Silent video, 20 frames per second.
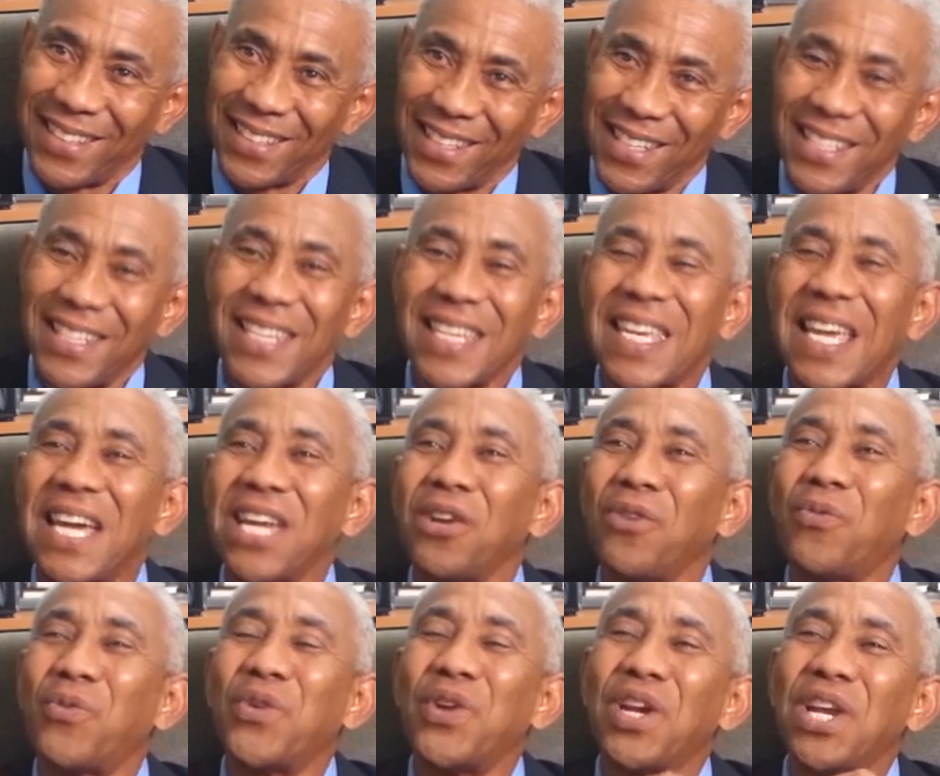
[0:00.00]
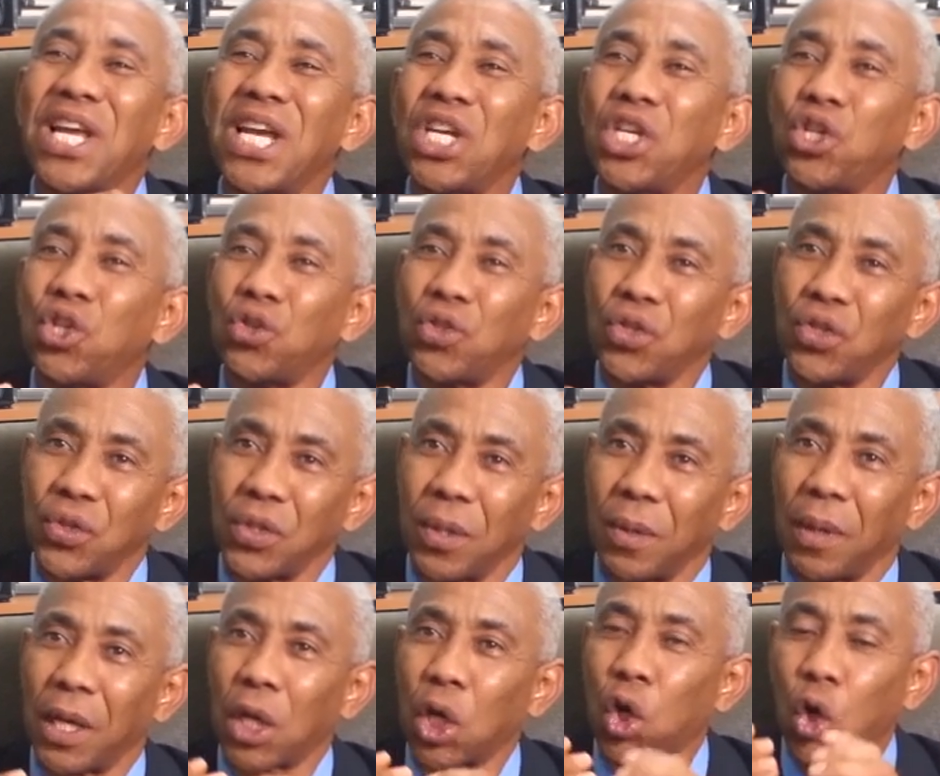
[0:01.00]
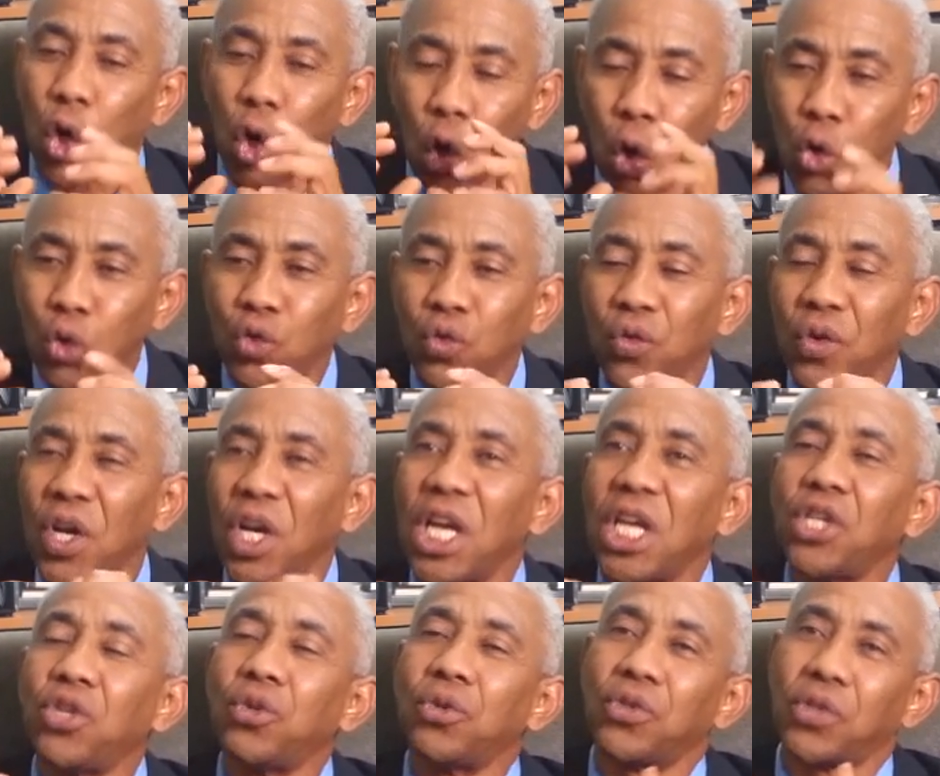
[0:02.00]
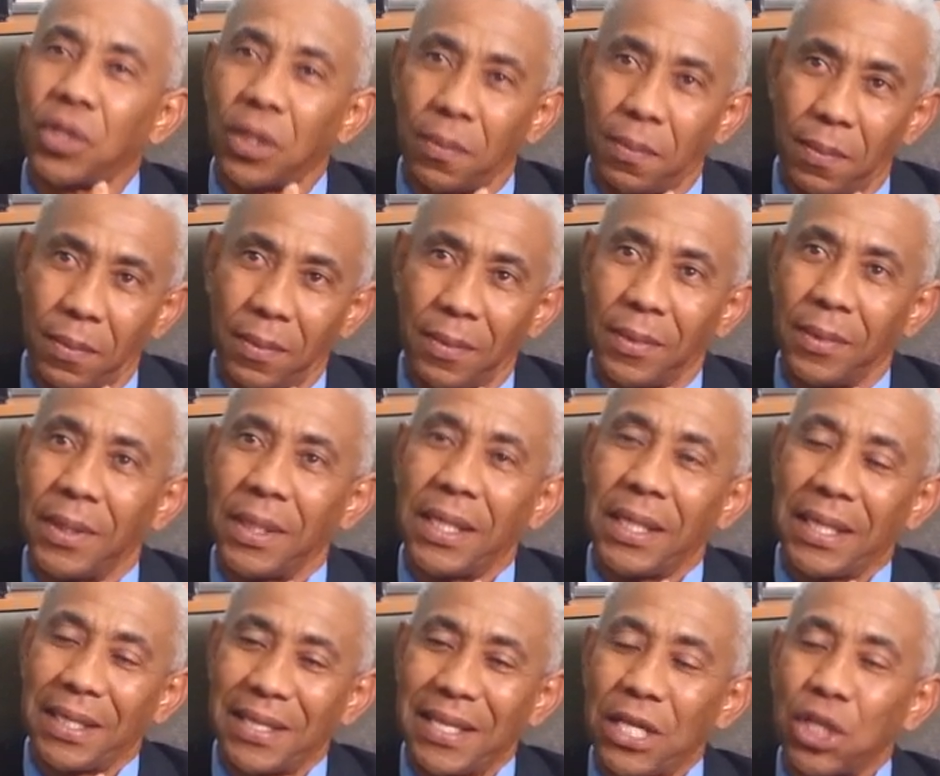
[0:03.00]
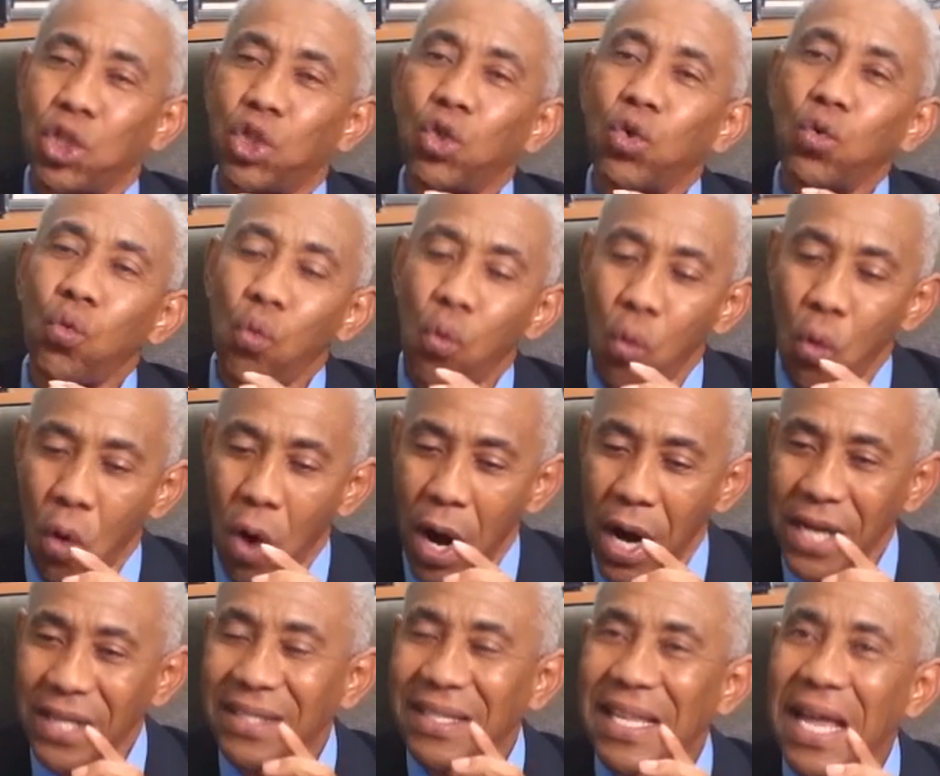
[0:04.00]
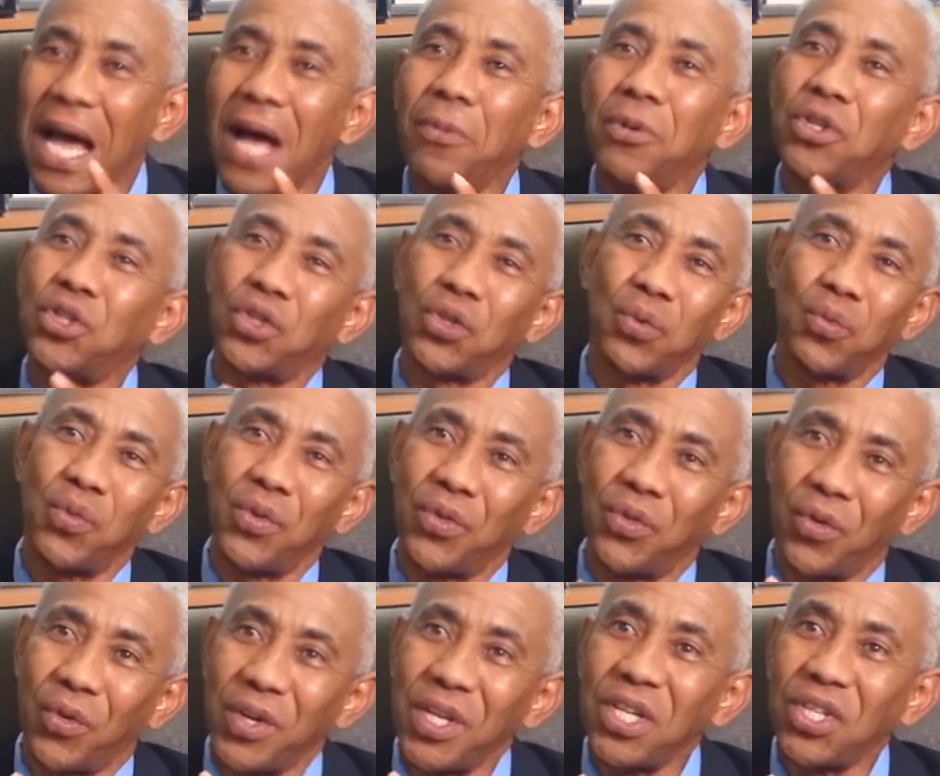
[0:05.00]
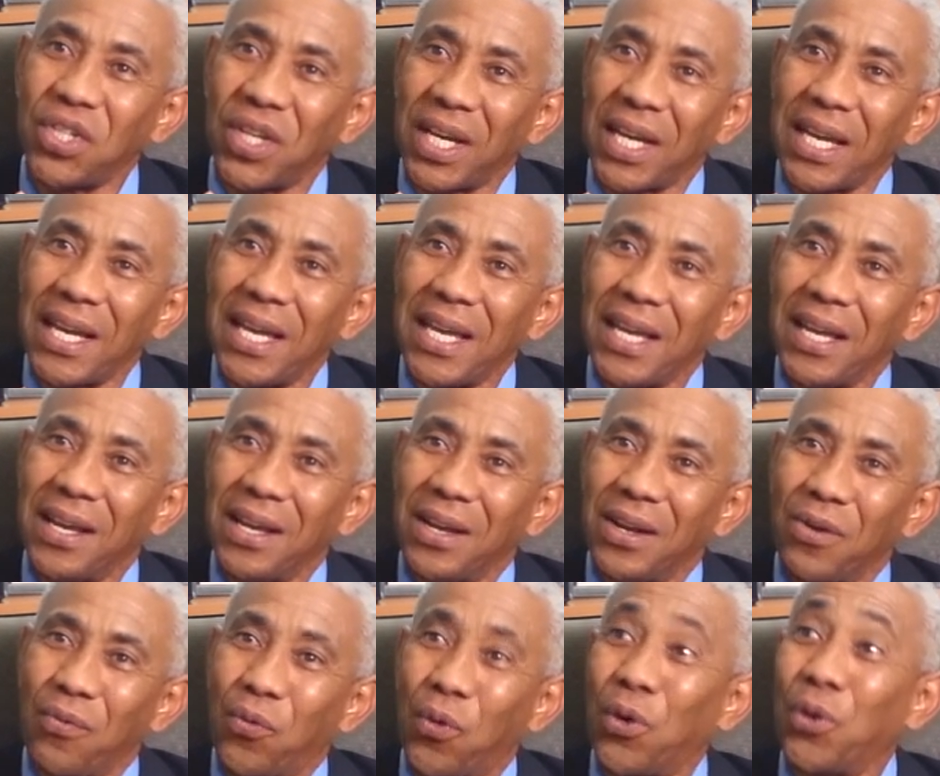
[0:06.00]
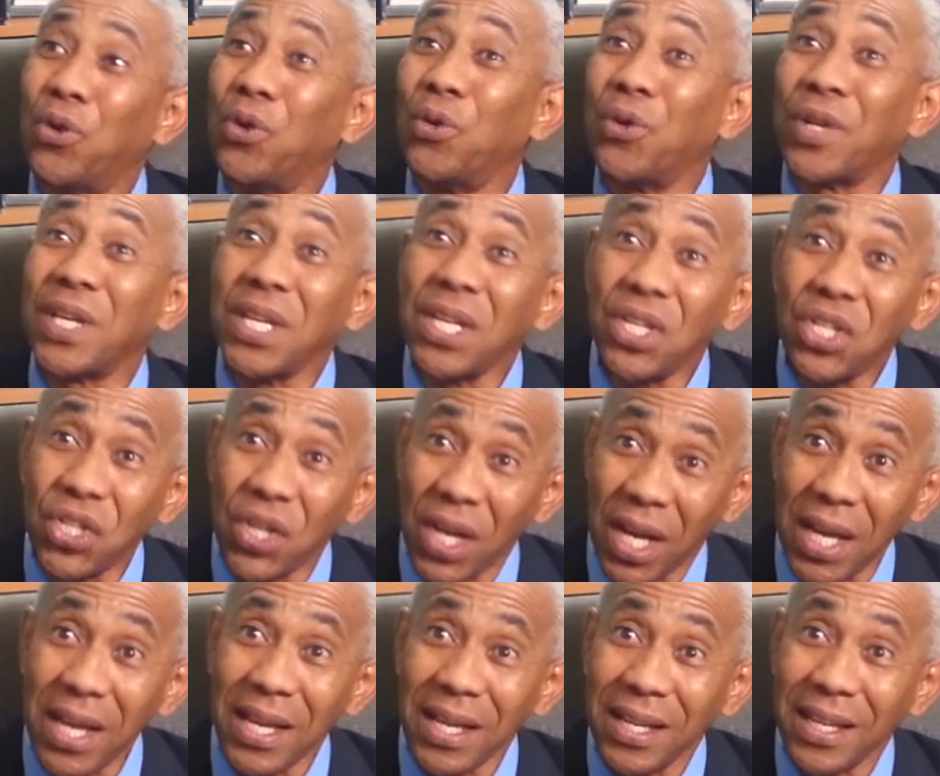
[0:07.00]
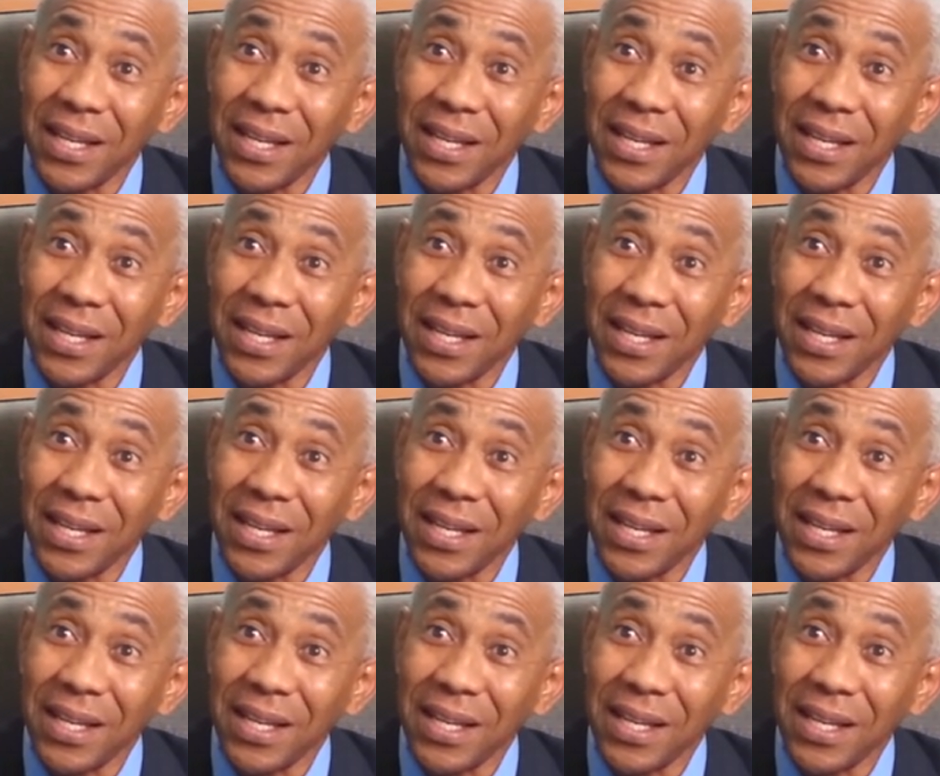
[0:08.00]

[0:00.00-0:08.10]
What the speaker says: It's a kind of relationship, a close relationship that you are establishing with Orisha, for the Orisha